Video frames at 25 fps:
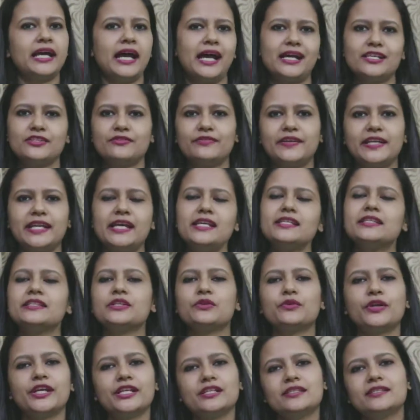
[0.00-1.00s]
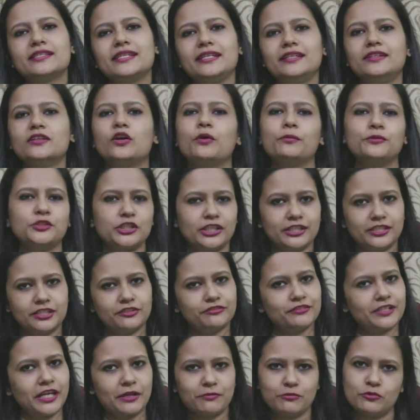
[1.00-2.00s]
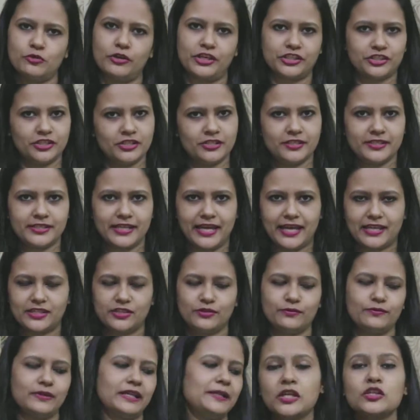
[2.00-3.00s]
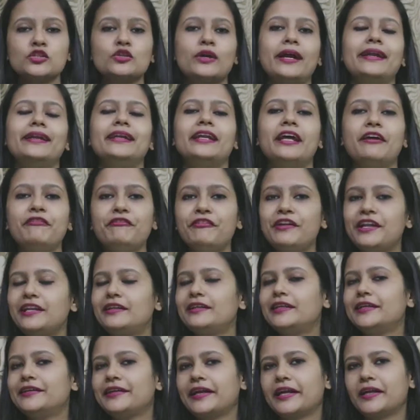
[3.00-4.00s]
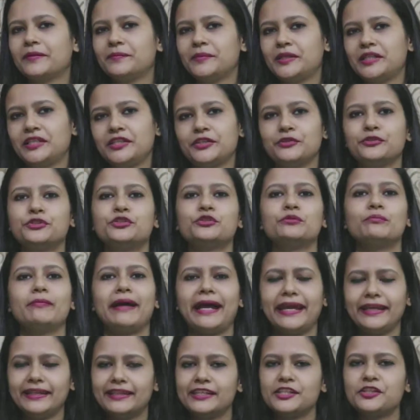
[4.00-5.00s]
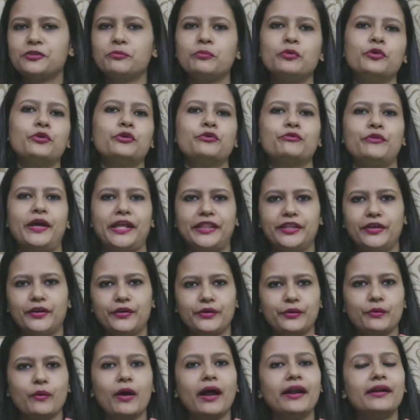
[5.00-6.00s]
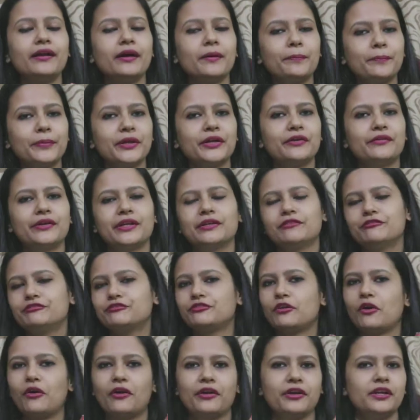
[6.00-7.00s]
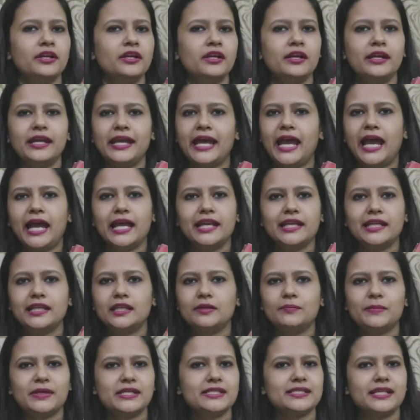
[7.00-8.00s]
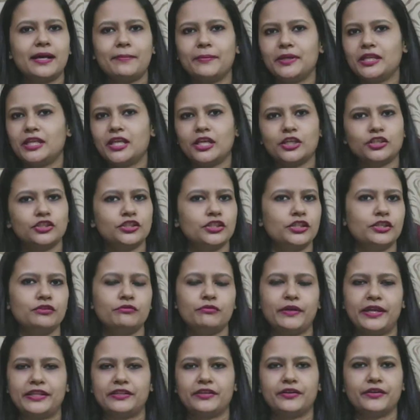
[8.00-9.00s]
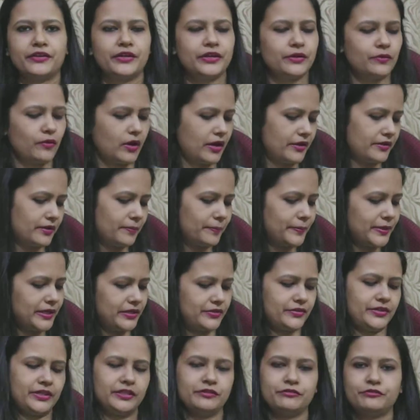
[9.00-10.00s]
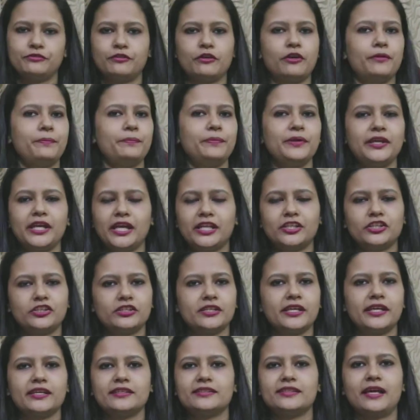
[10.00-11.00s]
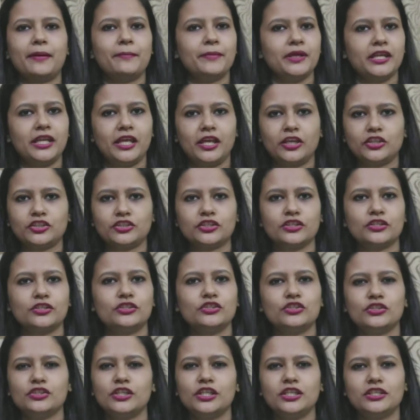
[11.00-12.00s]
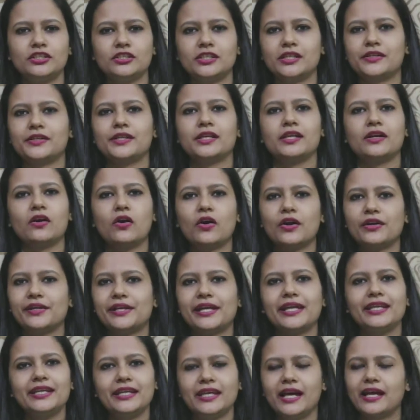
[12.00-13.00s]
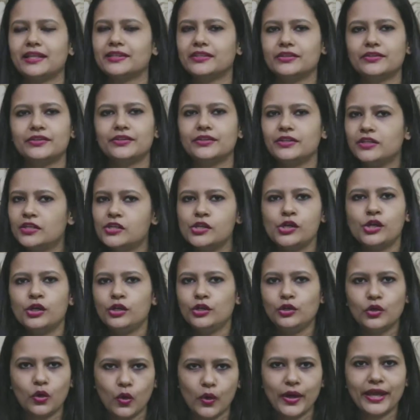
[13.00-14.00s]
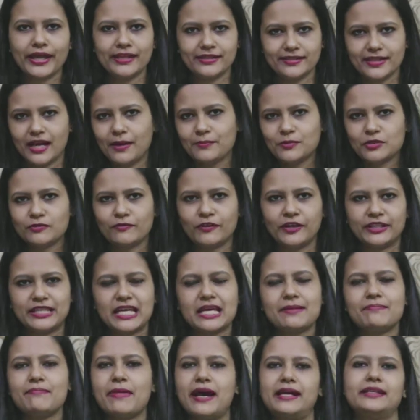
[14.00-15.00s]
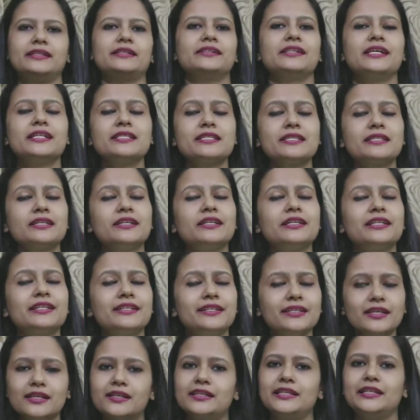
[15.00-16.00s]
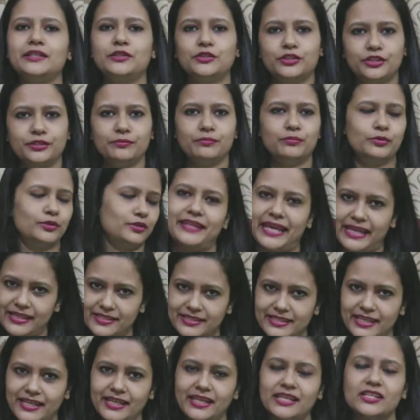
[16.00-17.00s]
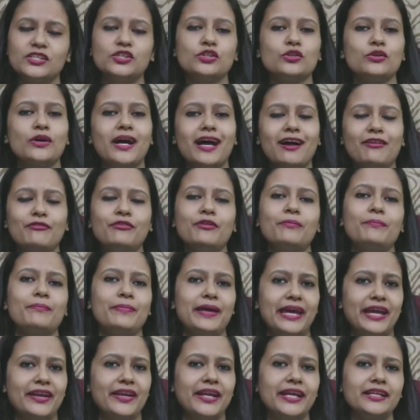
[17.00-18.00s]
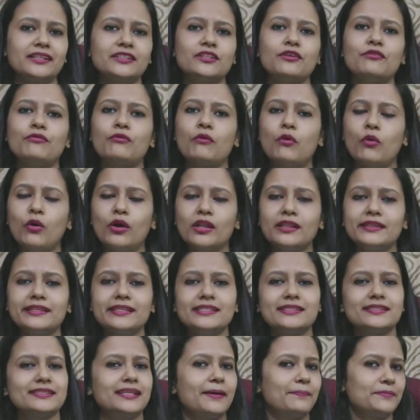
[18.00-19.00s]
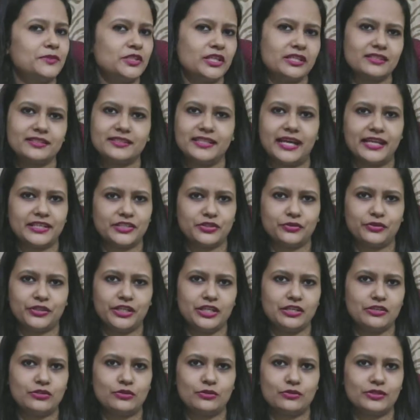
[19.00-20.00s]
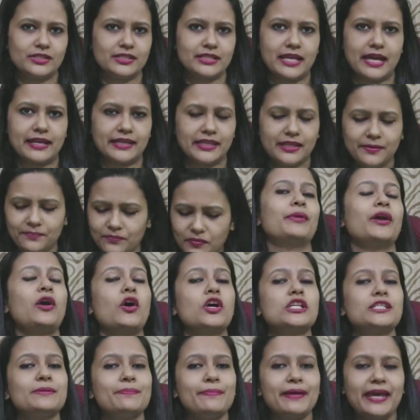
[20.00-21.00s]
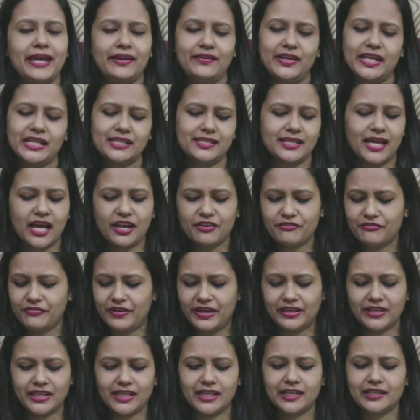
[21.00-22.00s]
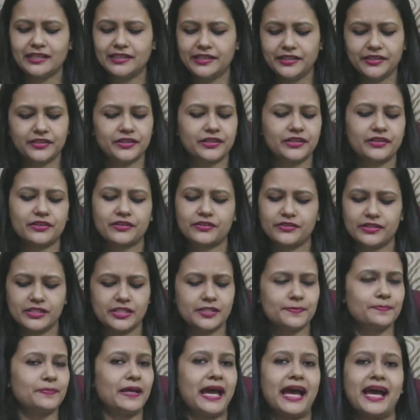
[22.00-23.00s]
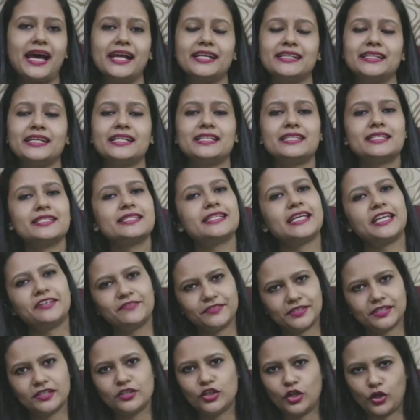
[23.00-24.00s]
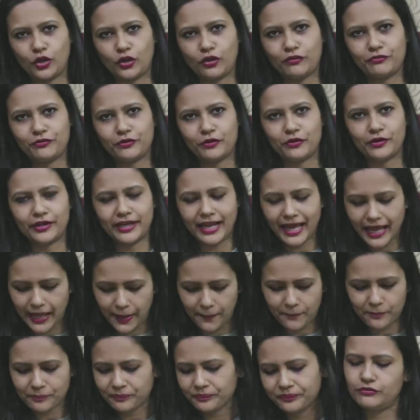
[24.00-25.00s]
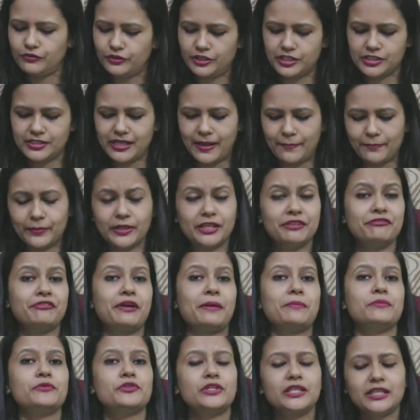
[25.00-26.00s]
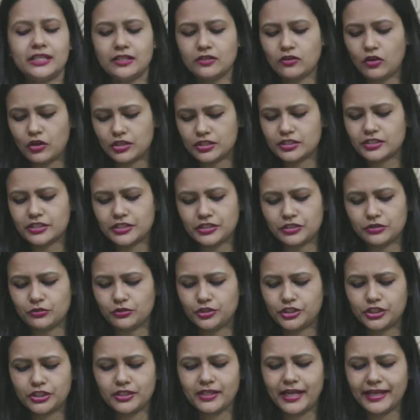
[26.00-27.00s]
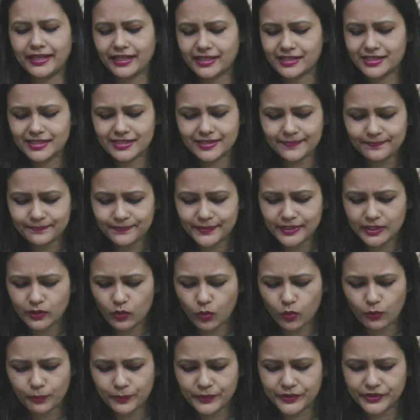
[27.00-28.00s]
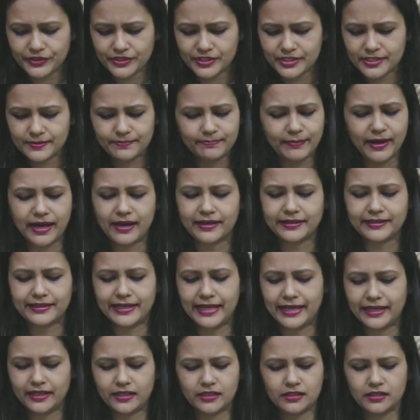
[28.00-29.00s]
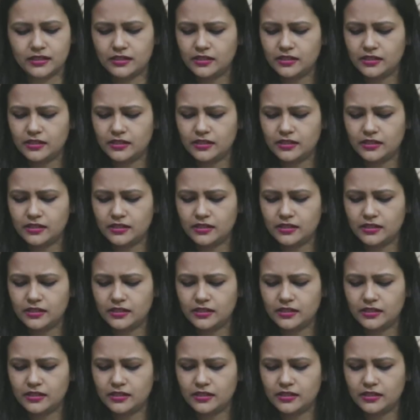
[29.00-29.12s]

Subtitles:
as well as you can see the objective type questions as well. So I definitely recommend you to buy this book, whether you are appearing for LLM examination, whether you are appearing for PhD examination, judiciary, or any other law exams for that matter. It's a really good book. Next thing is to have a barracks of all these subjects that you need to study, because barracks are very clear, crisp, and it saves a lot of your time. For example, if I'm reading constitution, I can simply open this part like